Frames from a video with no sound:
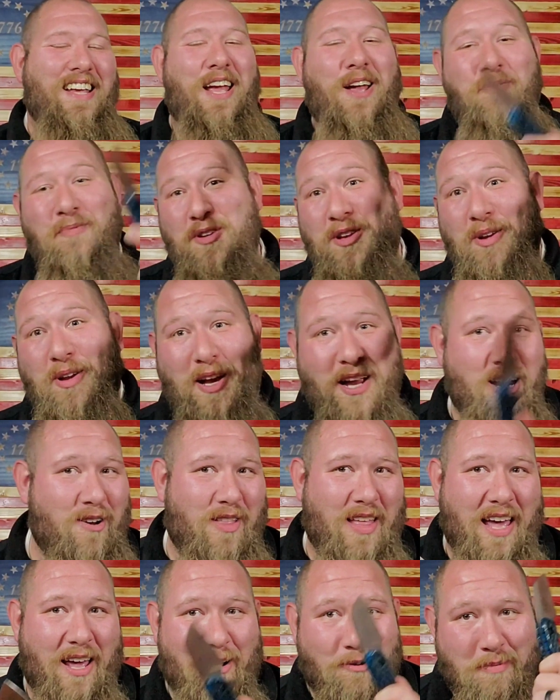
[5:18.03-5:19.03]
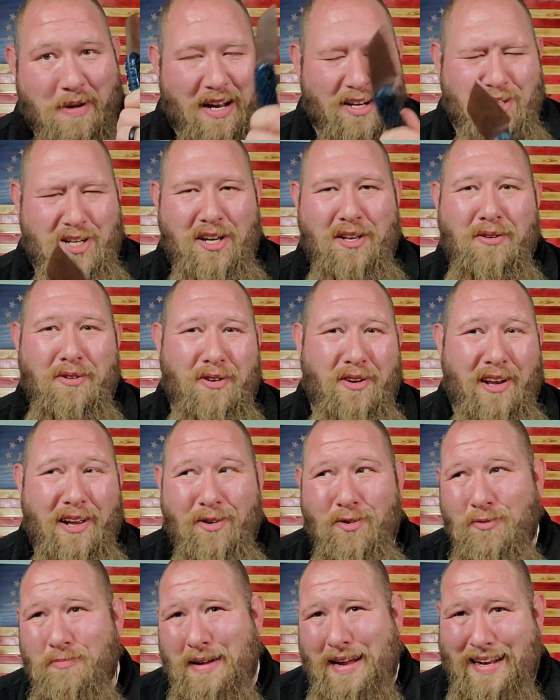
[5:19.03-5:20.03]
And when you hear that on my channel, you're
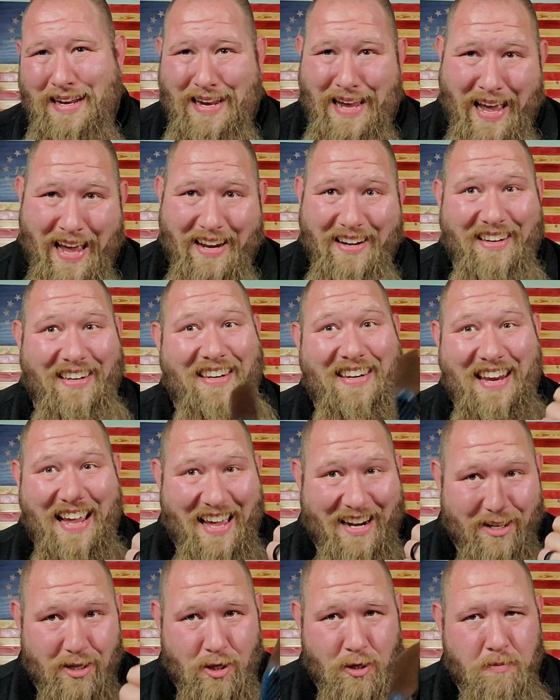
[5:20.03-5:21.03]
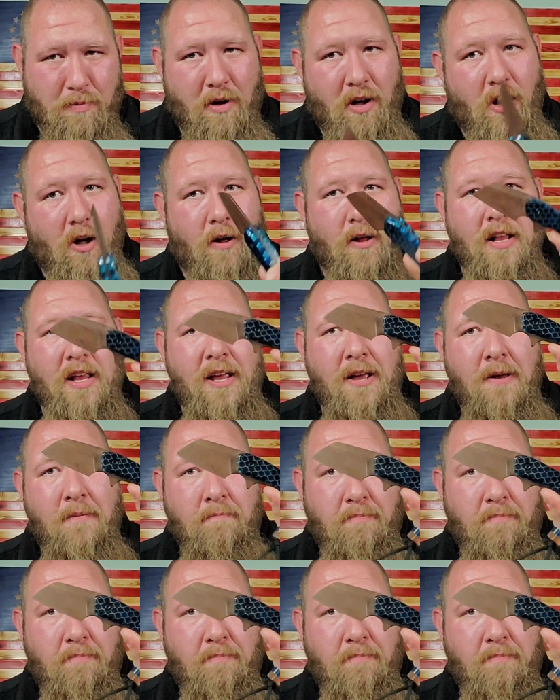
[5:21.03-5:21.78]
like, oh my God, that is small.